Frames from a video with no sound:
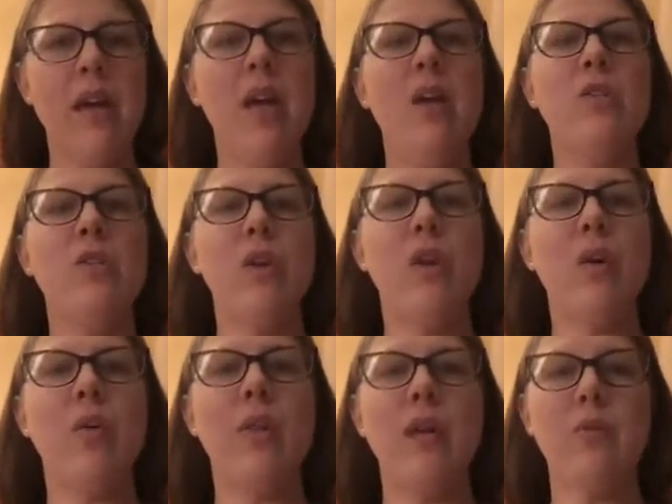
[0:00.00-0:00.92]
So
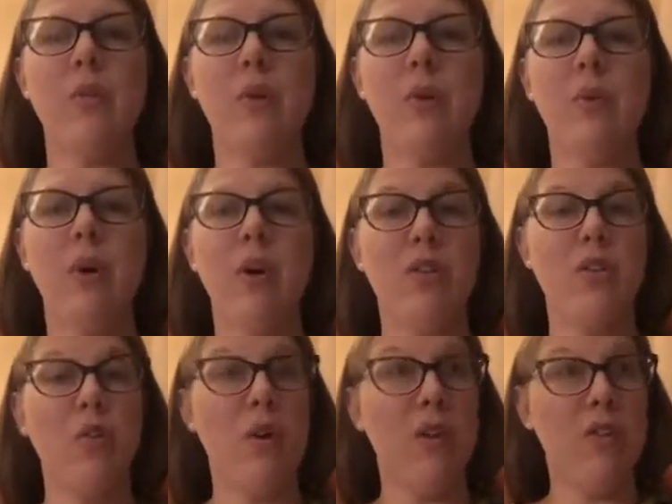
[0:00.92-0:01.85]
that's what we want
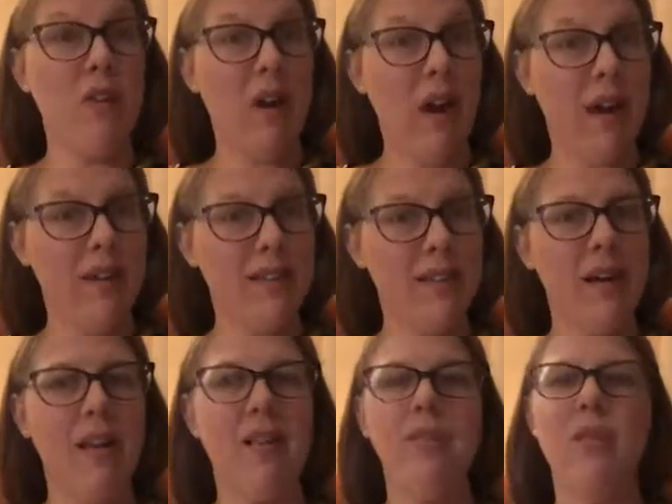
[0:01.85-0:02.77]
to address, all
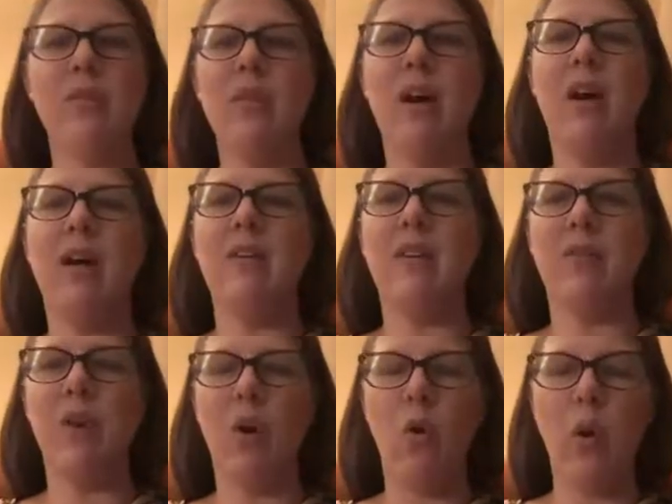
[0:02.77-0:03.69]
of those kind of
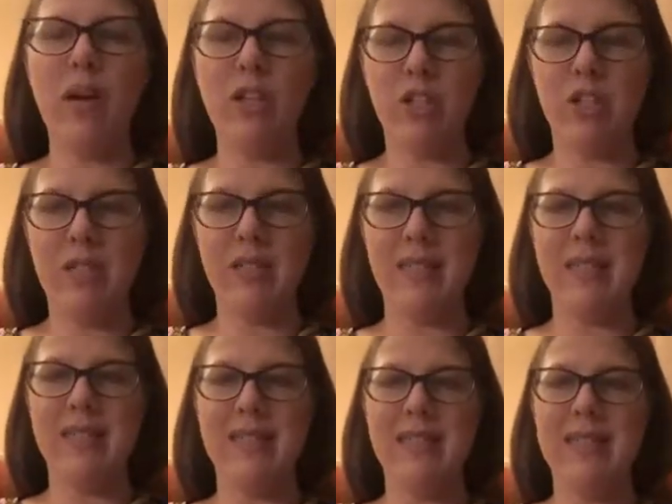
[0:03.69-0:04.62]
questions
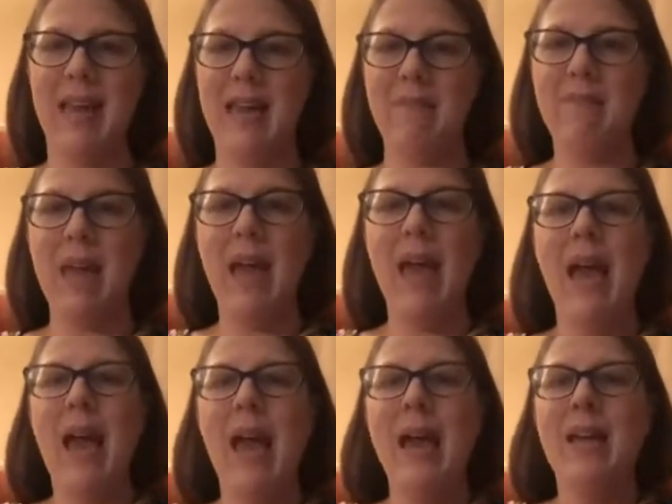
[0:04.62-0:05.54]
today.
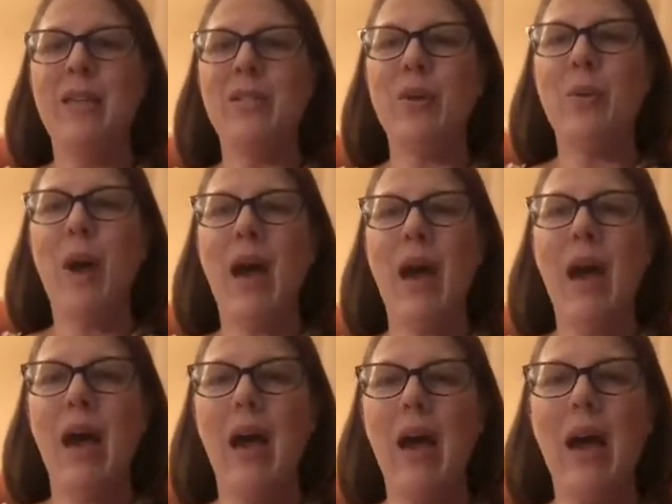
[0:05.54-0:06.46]
So
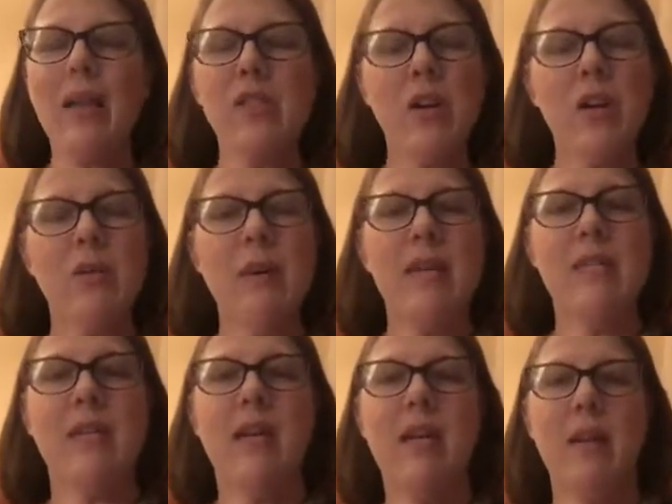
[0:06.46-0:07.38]
I started
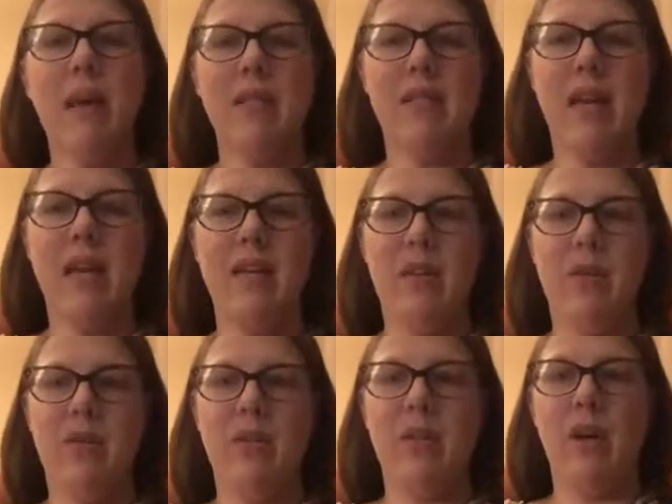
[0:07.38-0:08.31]
meditating about 10
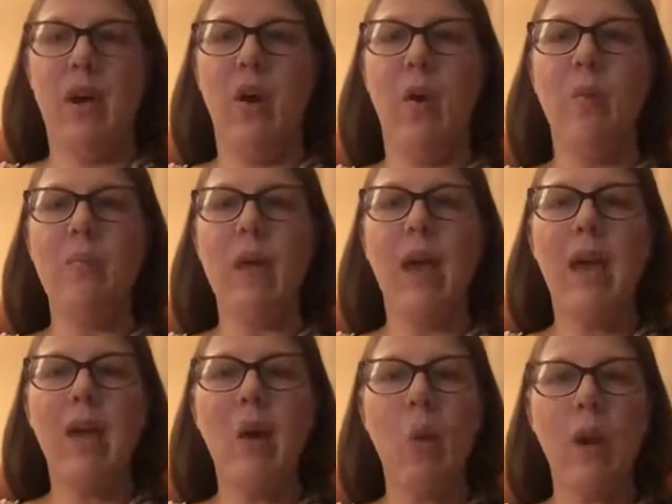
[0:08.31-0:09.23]
years ago.
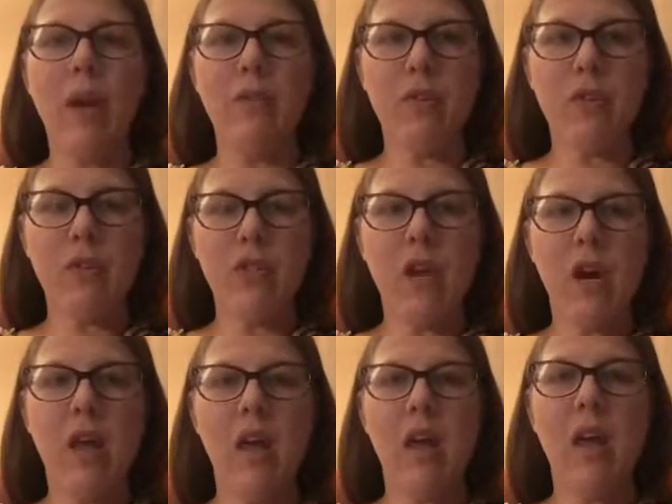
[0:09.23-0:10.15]
And when I first
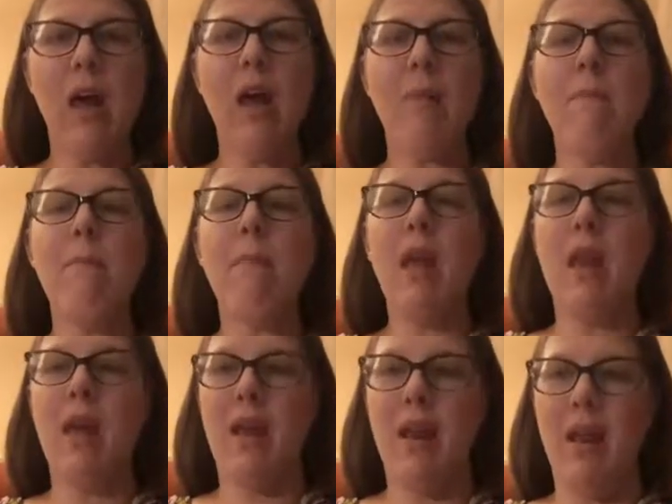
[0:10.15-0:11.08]
started, a
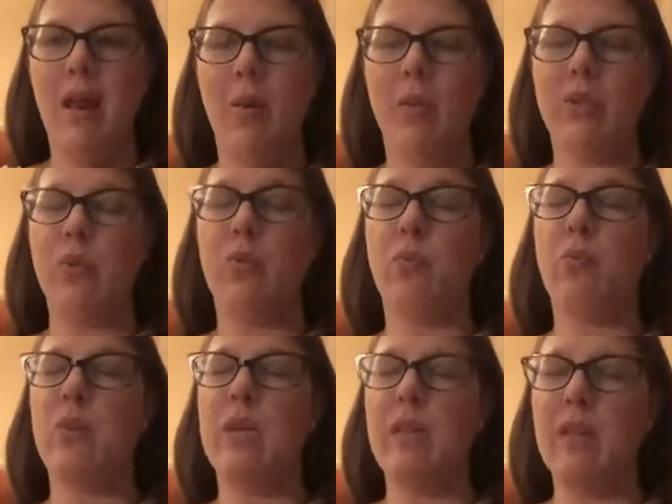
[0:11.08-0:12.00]
minute was a
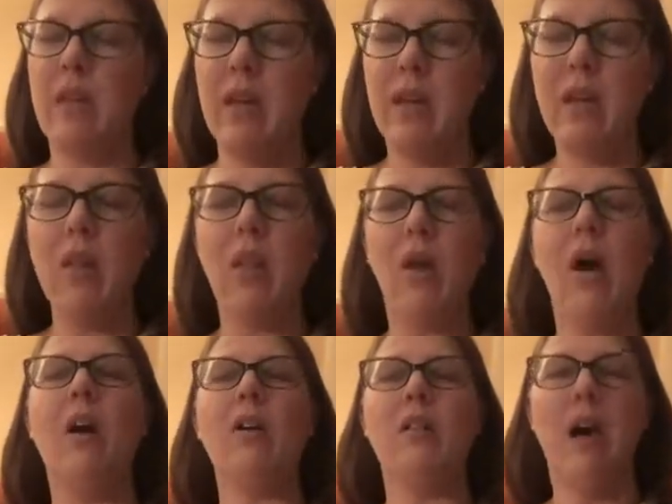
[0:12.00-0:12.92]
really
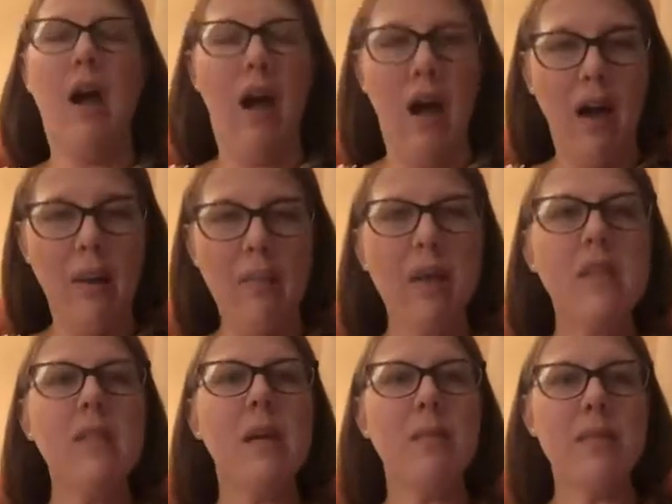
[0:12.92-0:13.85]
long time.
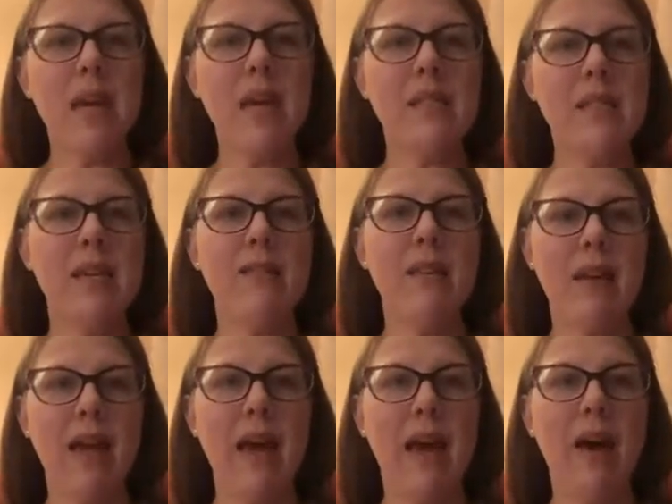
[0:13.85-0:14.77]
Some days, even
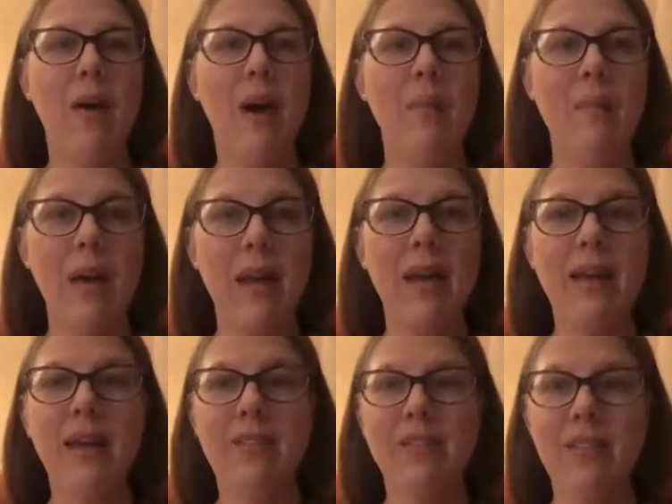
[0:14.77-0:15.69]
now, a minute
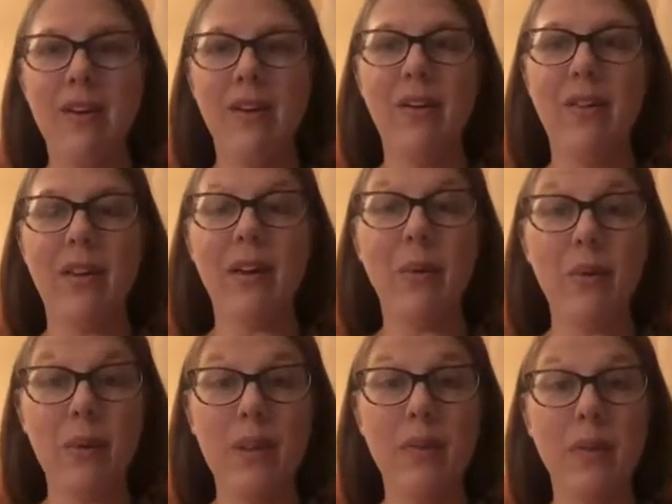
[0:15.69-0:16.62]
can feel like a
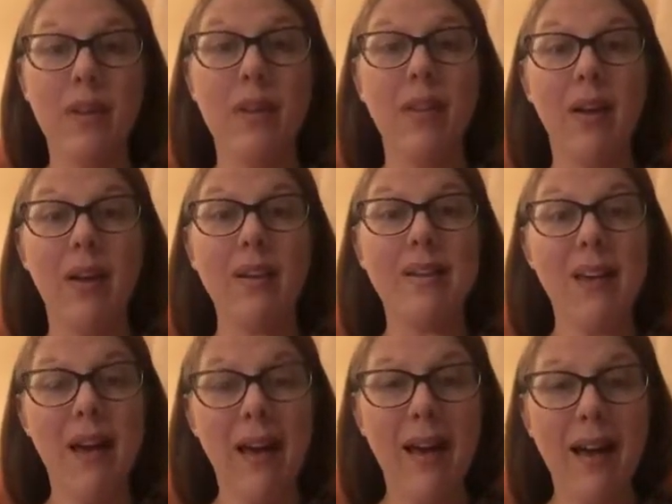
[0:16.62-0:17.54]
really, really long
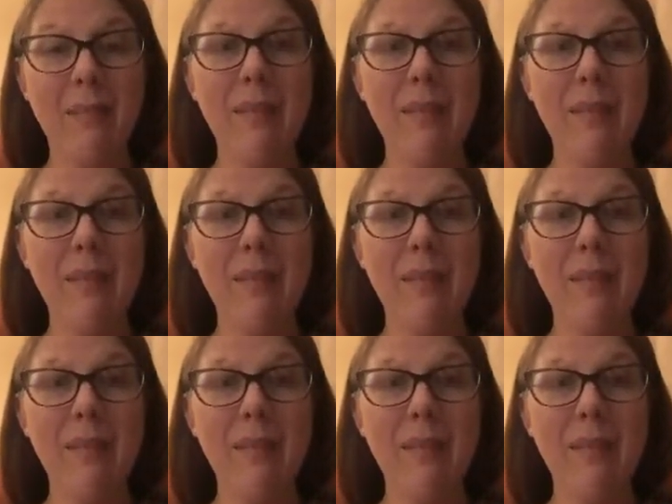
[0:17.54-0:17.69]
time.